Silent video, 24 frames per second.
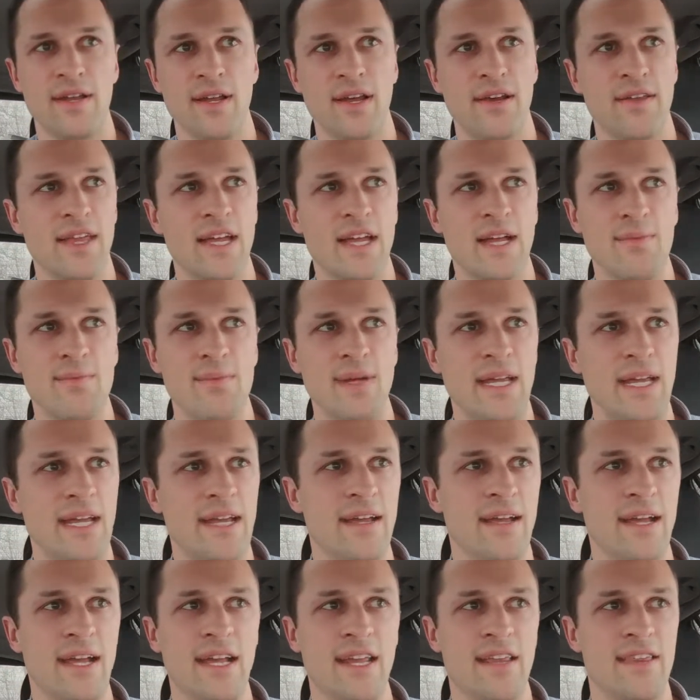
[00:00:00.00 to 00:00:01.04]
They could
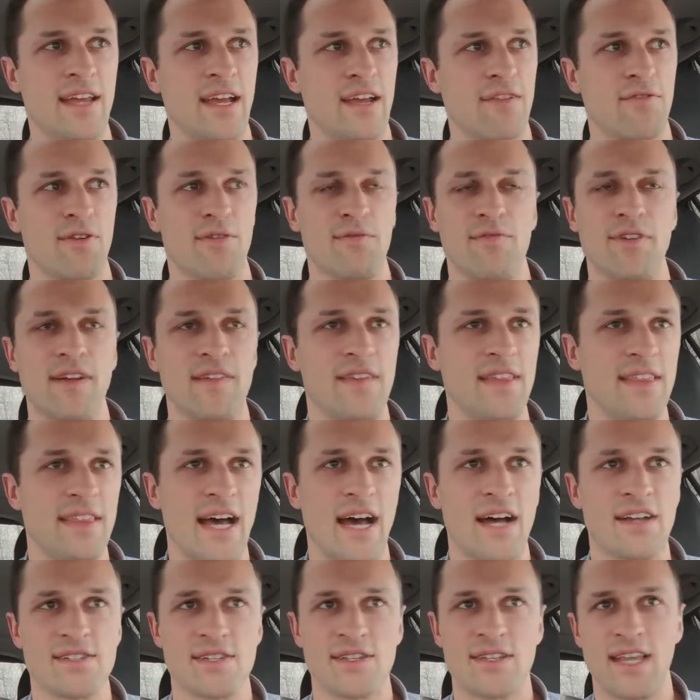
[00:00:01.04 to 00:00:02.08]
be anything from
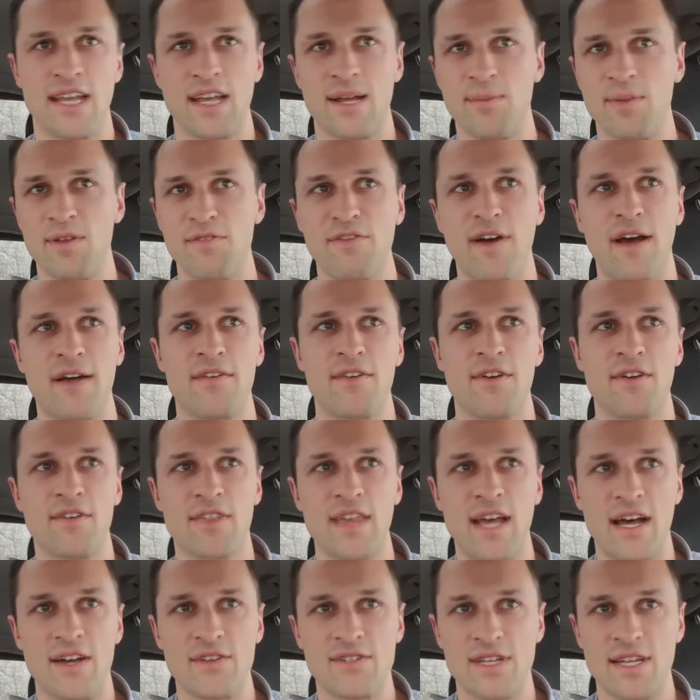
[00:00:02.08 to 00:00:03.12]
$50,000, they could be
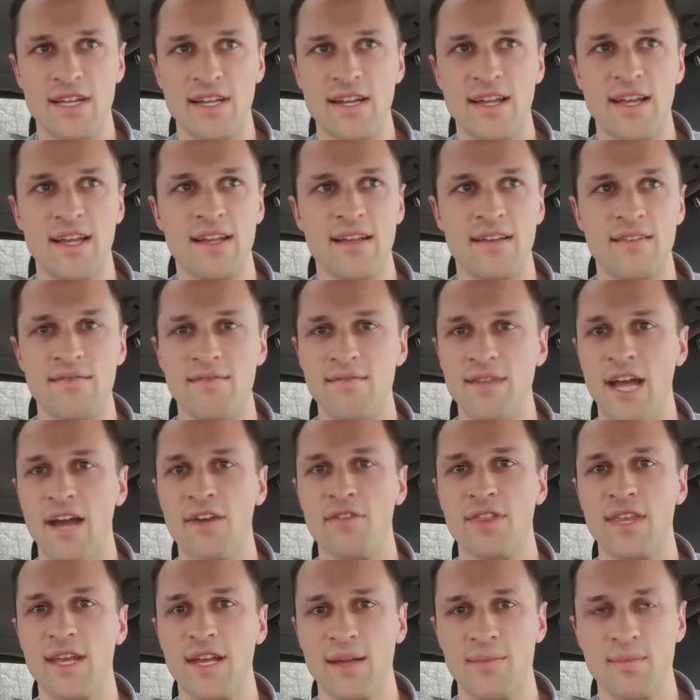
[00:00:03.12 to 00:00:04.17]
$500,000, and
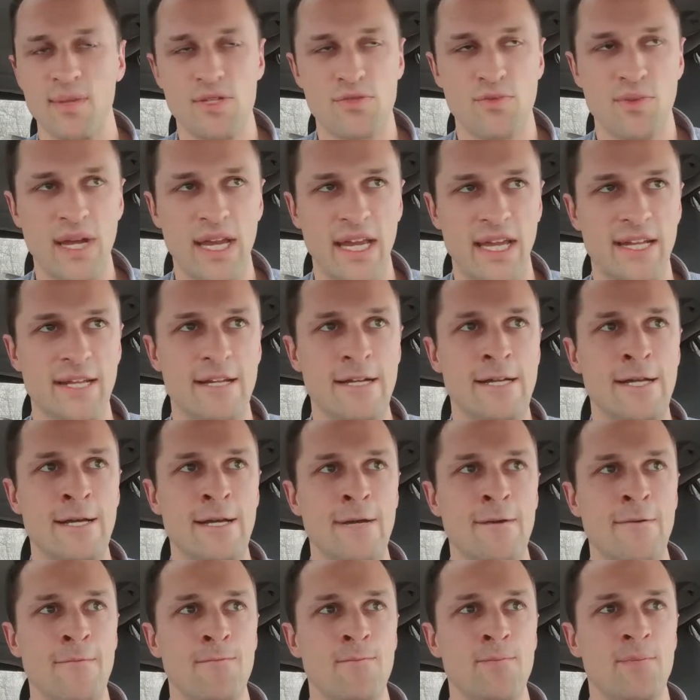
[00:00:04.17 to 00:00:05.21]
everything in between.
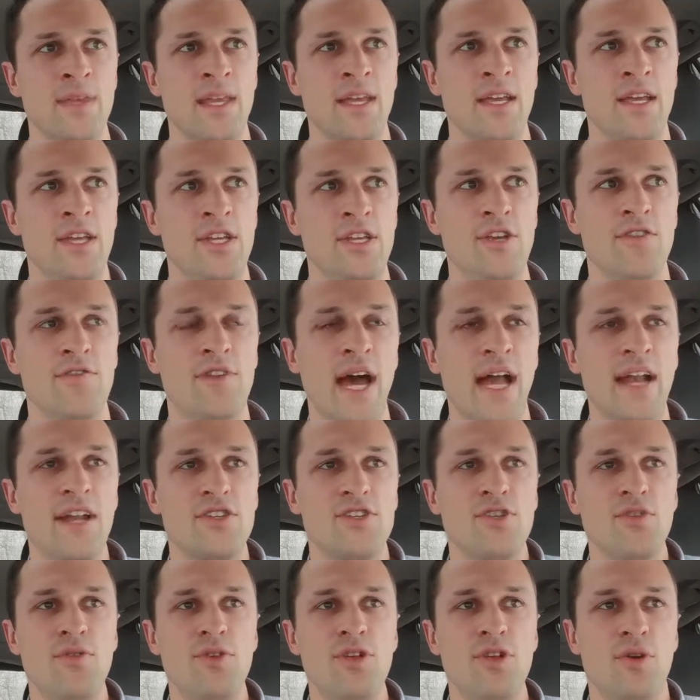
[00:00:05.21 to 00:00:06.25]
You've got to
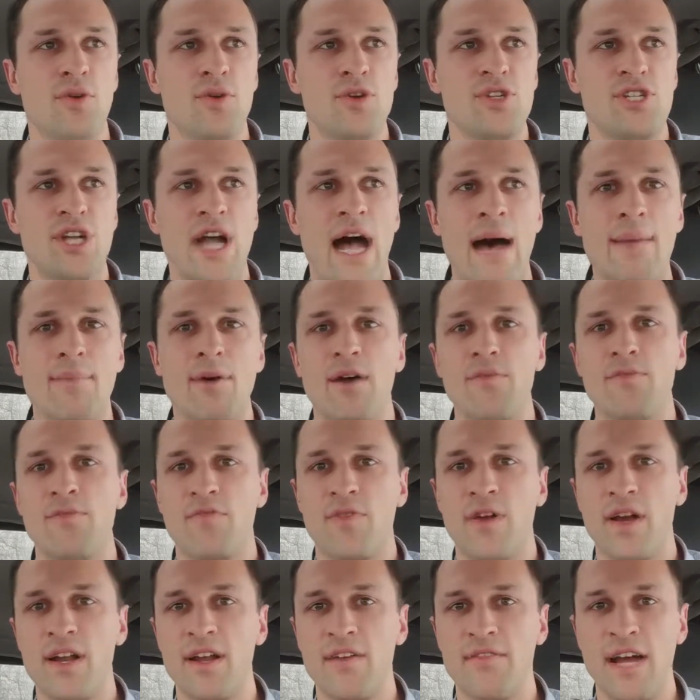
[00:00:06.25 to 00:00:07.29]
do your job up
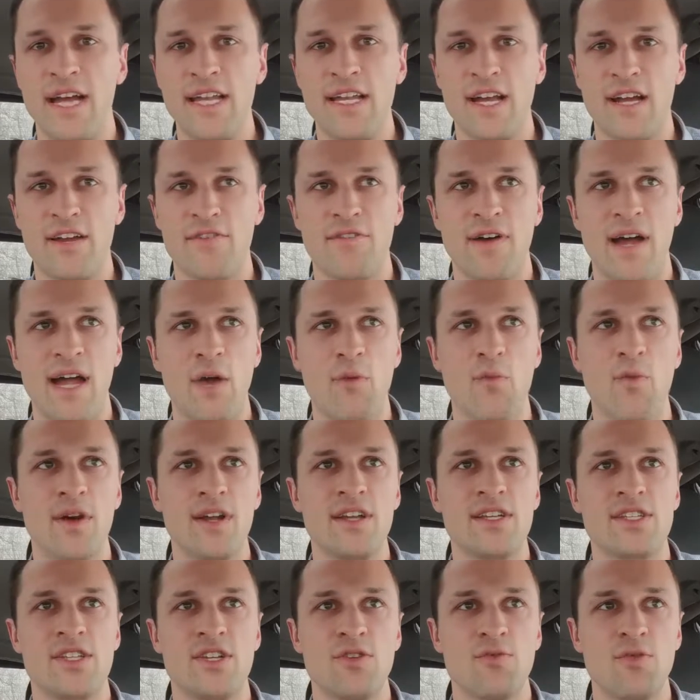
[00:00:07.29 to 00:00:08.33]
front of identifying
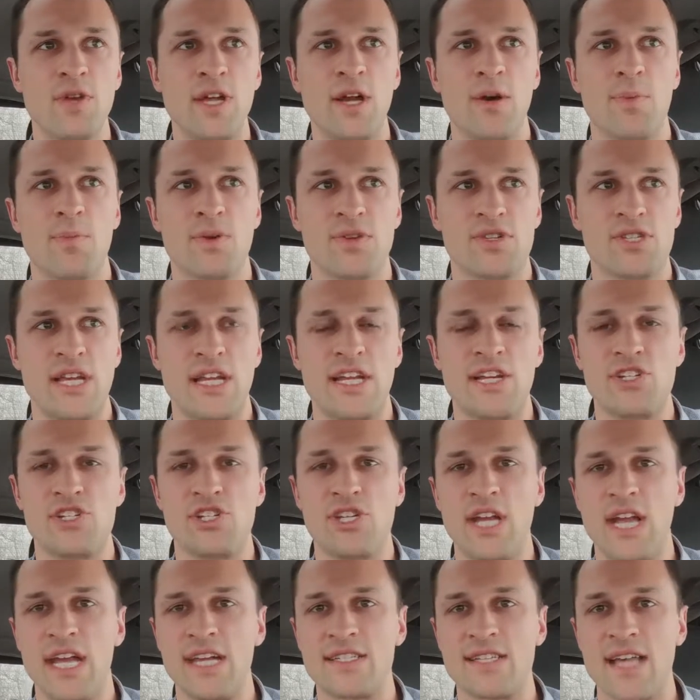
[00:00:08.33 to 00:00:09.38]
what is the real percentage
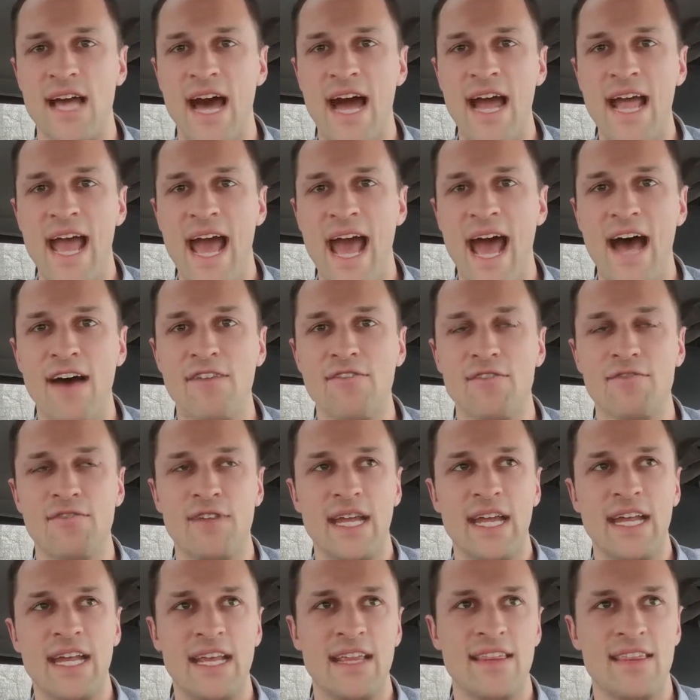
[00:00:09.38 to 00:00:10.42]
chance I have of
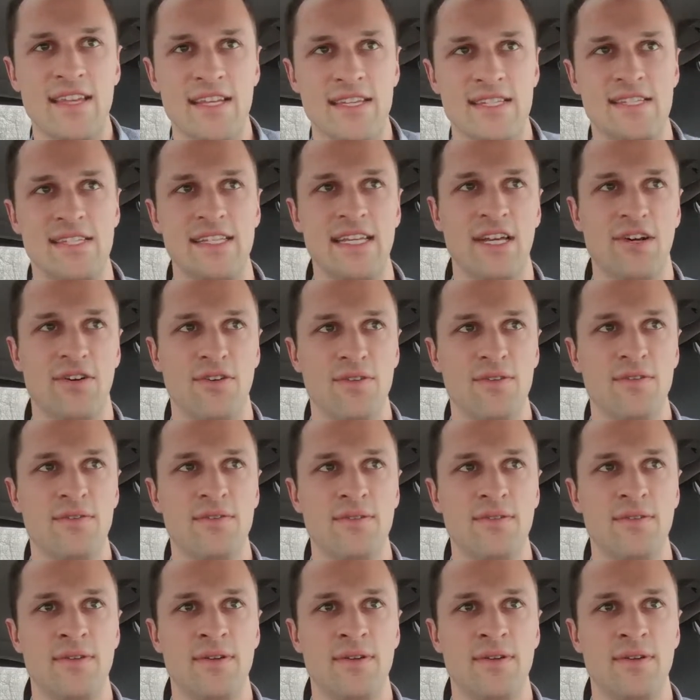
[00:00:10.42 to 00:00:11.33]
getting this deal.